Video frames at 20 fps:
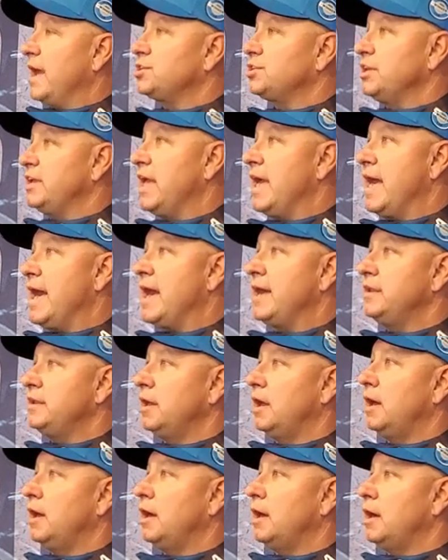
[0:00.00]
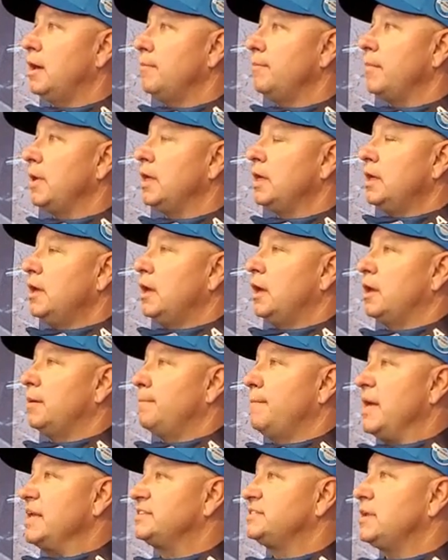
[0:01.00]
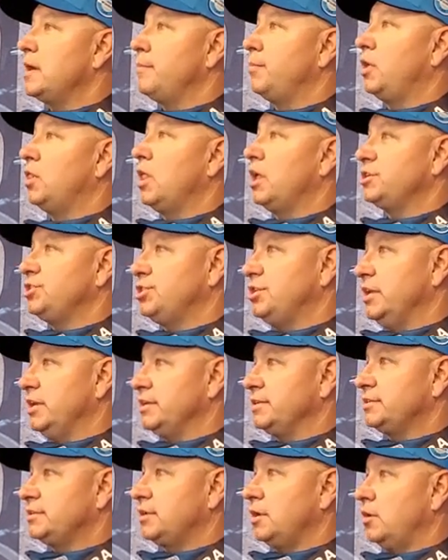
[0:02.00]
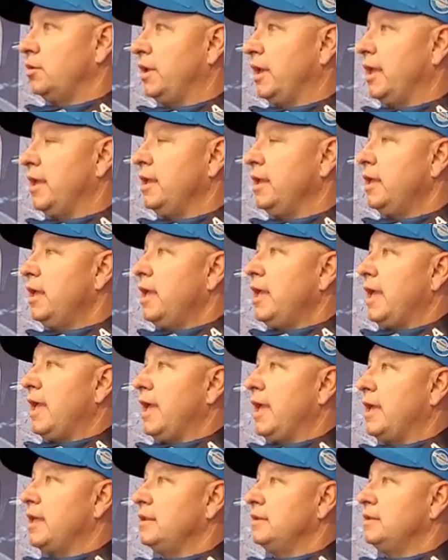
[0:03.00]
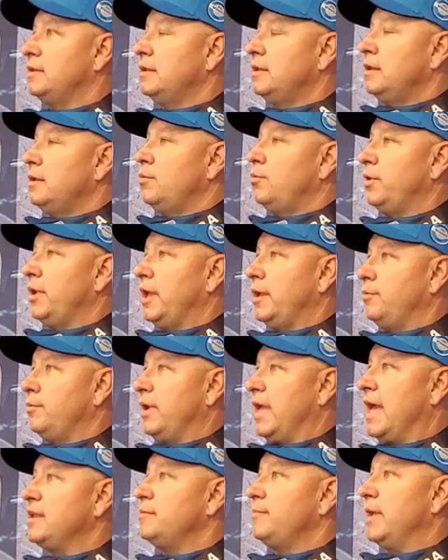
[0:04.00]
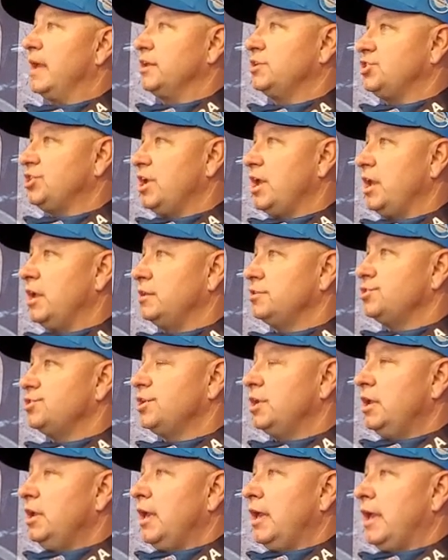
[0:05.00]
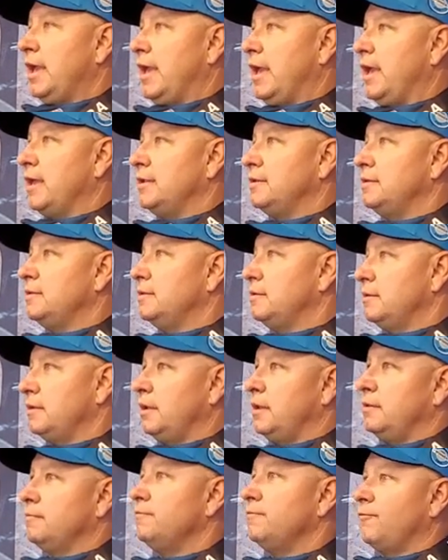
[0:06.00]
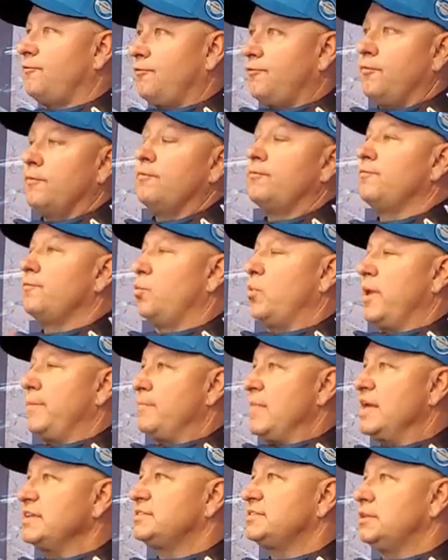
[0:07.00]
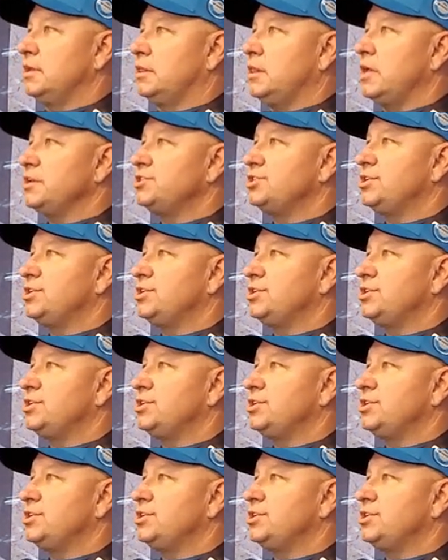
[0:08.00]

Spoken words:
actually had a messed up clutch disc, okay, and we had to make a change, and we messed the